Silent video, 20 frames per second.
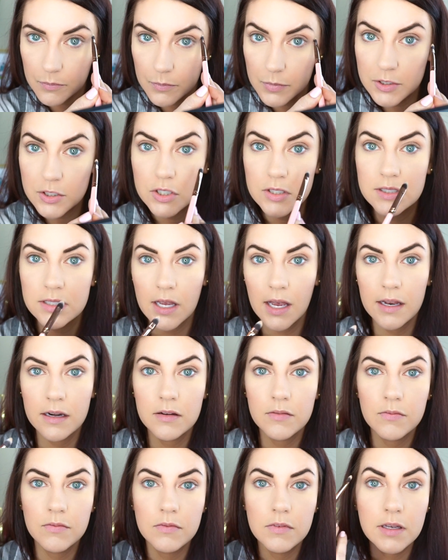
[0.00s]
but just kind
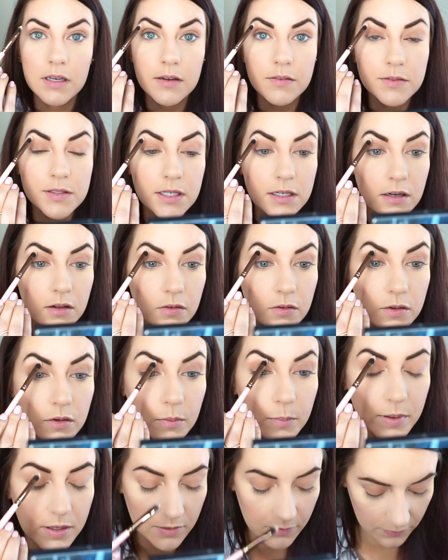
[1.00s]
of gives it a
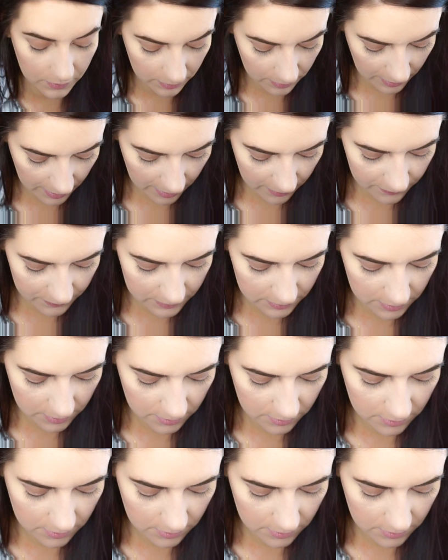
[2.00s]
little bit of a lift.